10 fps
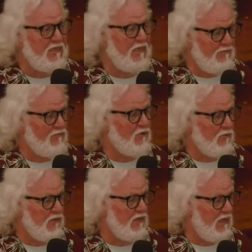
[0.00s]
he came
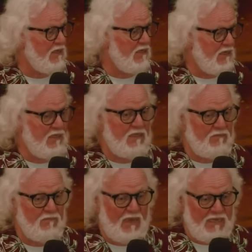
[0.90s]
forward and
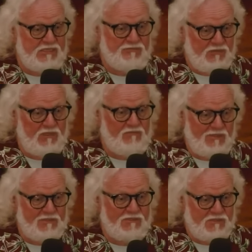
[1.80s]
he asked
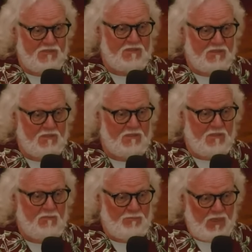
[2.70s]
forgiveness
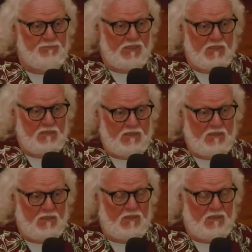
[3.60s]
publicly,